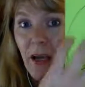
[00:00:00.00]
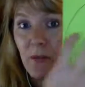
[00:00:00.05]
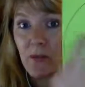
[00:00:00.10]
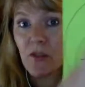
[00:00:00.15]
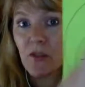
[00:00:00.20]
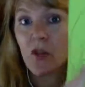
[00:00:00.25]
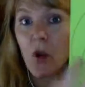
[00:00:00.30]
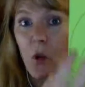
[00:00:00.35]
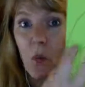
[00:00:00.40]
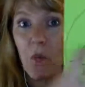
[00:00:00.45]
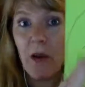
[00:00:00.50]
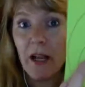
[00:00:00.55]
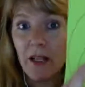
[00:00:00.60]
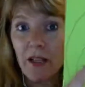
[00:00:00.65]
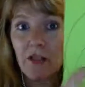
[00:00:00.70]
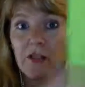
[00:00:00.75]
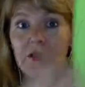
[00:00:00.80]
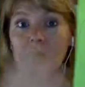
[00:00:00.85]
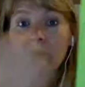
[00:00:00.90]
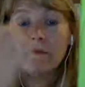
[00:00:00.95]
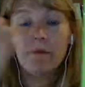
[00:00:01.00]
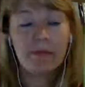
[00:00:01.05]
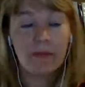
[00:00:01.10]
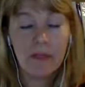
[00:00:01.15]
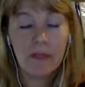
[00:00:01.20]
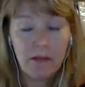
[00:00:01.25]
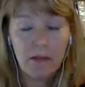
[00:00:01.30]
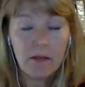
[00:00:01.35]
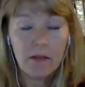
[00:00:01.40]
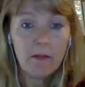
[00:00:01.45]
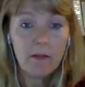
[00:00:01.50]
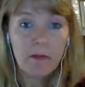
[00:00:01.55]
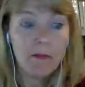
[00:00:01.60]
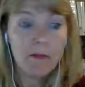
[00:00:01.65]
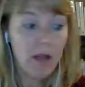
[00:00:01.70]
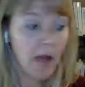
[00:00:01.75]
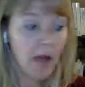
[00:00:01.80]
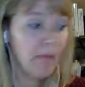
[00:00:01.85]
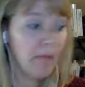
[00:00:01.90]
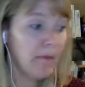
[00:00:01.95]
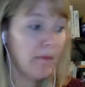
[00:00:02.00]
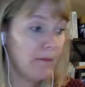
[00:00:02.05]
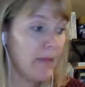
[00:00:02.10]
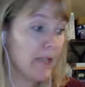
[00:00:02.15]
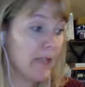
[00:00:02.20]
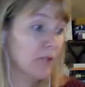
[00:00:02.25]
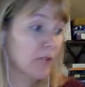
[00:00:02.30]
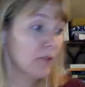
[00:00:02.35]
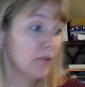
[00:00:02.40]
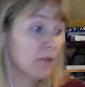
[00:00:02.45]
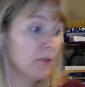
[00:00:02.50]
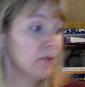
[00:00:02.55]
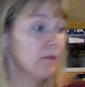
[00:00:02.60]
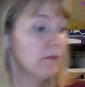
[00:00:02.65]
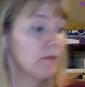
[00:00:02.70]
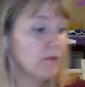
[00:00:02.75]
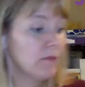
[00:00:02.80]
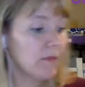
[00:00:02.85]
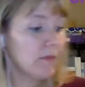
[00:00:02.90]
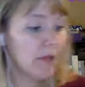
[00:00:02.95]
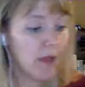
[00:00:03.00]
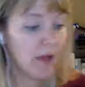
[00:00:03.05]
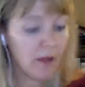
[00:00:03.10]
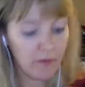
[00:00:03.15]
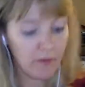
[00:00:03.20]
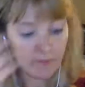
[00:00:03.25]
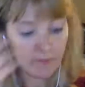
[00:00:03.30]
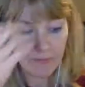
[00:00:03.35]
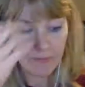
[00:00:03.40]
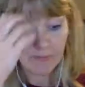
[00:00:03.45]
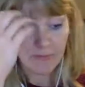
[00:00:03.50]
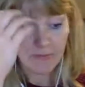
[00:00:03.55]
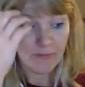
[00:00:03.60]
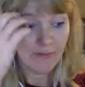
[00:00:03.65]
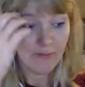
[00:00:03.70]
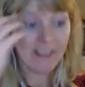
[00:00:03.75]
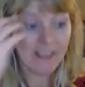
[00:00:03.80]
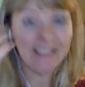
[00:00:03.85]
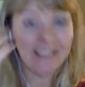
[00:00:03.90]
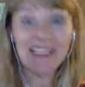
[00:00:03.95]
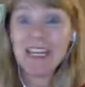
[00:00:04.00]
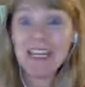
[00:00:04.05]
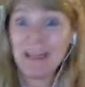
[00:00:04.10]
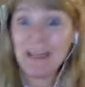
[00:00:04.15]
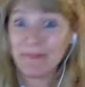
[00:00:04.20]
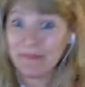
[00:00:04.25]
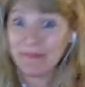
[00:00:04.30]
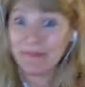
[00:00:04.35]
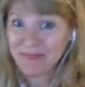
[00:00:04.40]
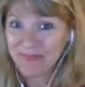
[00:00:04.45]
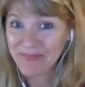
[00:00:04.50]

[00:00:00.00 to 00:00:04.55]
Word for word: up so much um, mental um, steam.